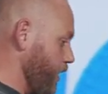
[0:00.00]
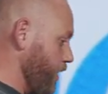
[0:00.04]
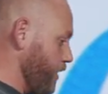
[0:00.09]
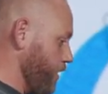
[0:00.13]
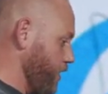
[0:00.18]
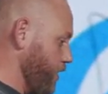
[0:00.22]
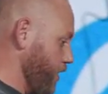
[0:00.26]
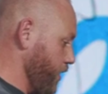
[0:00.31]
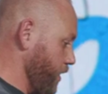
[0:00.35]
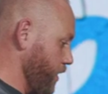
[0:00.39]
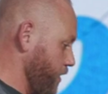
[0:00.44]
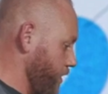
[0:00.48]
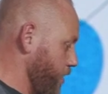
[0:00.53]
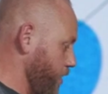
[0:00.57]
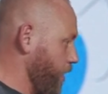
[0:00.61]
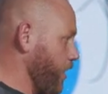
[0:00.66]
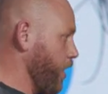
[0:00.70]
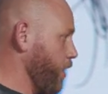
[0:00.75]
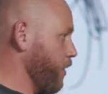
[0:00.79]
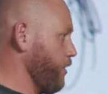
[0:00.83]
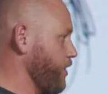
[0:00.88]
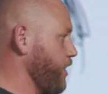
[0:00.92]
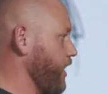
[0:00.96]
to
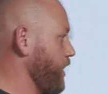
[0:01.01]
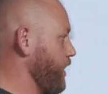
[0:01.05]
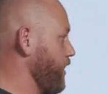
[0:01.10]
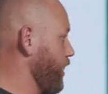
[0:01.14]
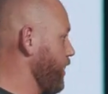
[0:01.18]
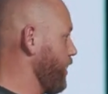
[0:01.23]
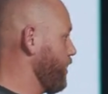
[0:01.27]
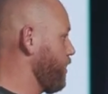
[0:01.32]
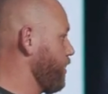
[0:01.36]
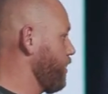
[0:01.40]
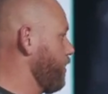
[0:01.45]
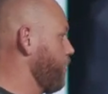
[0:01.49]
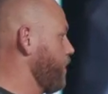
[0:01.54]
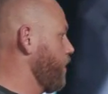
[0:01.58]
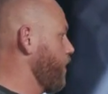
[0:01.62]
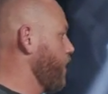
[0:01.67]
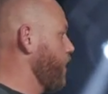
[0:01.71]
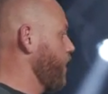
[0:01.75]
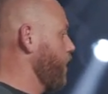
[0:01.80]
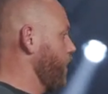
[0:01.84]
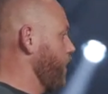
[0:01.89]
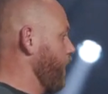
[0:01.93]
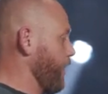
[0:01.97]
know Jesus.
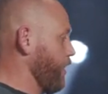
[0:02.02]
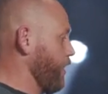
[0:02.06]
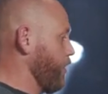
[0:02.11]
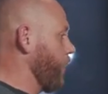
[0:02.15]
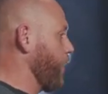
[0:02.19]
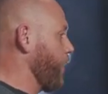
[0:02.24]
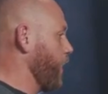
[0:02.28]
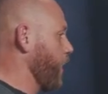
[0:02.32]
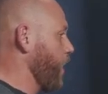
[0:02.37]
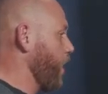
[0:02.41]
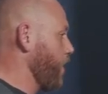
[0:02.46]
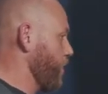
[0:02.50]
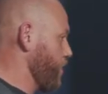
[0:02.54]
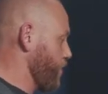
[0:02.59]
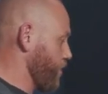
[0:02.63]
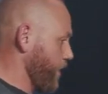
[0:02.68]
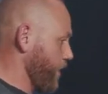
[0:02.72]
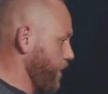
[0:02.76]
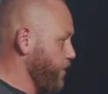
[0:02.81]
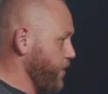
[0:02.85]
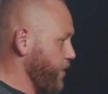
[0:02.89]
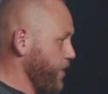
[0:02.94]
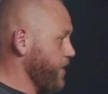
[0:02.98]
Ignoring all the
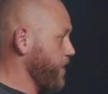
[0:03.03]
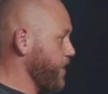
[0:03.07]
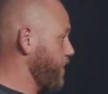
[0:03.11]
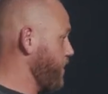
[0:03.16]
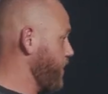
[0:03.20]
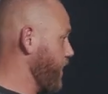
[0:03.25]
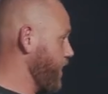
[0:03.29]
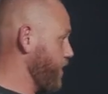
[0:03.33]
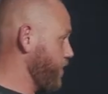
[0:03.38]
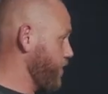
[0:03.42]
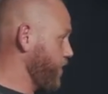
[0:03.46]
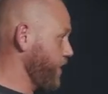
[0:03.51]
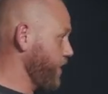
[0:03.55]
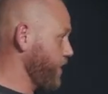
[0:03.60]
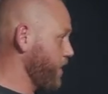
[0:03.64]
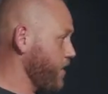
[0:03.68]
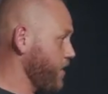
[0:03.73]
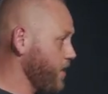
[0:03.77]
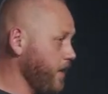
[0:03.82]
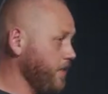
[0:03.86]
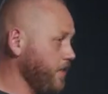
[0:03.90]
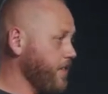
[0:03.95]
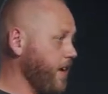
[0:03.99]
scriptures that says
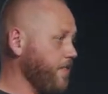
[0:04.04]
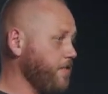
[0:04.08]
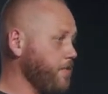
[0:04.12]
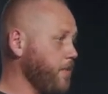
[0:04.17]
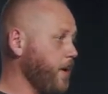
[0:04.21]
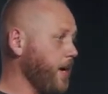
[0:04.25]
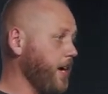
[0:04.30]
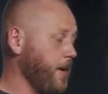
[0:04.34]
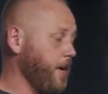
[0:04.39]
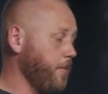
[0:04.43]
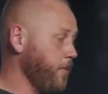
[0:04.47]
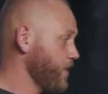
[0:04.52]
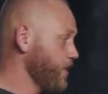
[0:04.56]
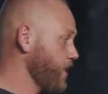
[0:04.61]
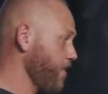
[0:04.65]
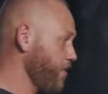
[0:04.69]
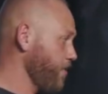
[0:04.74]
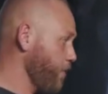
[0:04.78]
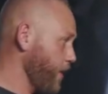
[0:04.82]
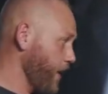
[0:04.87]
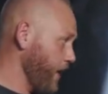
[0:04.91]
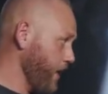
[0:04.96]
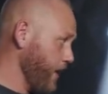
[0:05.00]
Jesus loves everybody and wants
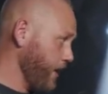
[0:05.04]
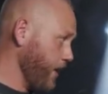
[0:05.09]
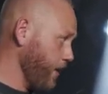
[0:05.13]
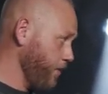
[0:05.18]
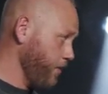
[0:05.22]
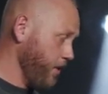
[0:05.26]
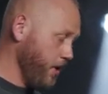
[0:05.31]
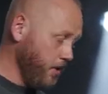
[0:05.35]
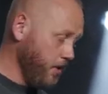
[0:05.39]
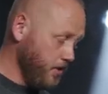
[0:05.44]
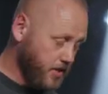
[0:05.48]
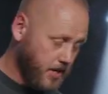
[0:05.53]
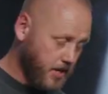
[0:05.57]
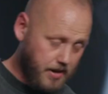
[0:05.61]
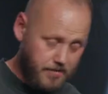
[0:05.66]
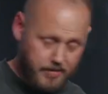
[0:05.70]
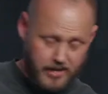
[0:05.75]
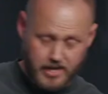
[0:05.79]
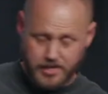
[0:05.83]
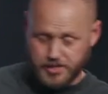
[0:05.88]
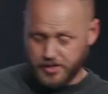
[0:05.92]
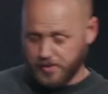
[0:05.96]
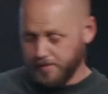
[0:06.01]
everybody to come to know
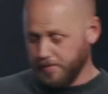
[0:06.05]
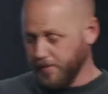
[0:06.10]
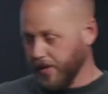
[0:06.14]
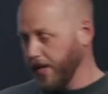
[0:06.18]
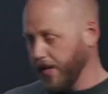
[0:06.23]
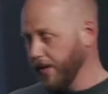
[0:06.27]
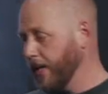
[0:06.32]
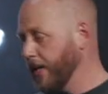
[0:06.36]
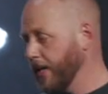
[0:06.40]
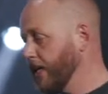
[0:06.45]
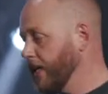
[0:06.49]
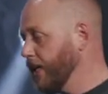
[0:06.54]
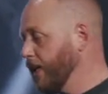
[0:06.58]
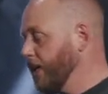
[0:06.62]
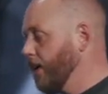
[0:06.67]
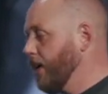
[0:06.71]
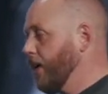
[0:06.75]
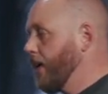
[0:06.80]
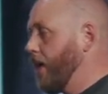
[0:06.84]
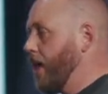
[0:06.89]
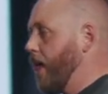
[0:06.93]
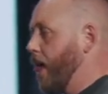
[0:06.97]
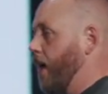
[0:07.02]
salvation. But
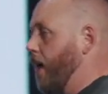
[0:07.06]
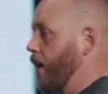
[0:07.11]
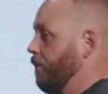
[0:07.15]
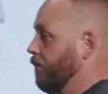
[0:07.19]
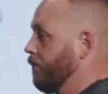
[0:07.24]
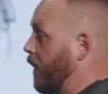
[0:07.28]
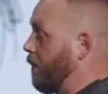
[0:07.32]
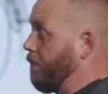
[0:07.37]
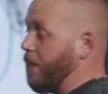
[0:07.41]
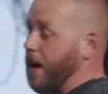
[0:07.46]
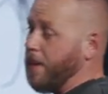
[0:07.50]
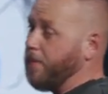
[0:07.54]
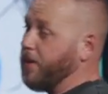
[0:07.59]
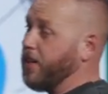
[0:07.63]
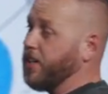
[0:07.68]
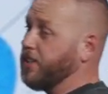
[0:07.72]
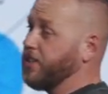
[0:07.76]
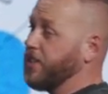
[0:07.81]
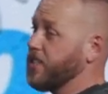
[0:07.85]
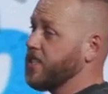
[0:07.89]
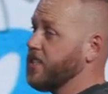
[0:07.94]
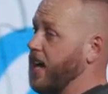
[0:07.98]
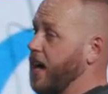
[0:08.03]
maybe you're
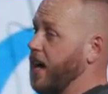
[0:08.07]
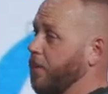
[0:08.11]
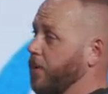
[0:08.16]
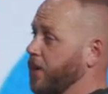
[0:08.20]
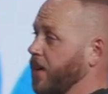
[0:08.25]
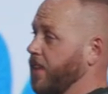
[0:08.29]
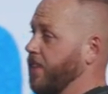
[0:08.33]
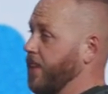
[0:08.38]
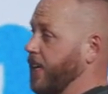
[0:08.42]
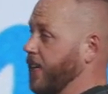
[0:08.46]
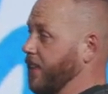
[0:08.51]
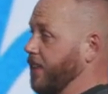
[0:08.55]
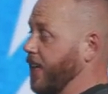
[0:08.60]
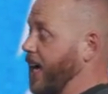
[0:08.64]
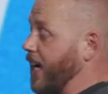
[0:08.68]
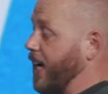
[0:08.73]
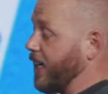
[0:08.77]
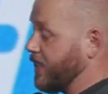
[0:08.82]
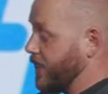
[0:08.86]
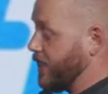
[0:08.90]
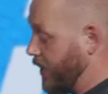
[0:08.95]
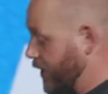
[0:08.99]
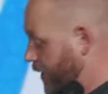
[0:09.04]
just not one of the
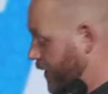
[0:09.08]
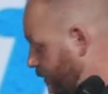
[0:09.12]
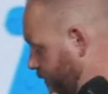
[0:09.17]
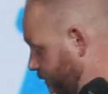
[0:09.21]
elect.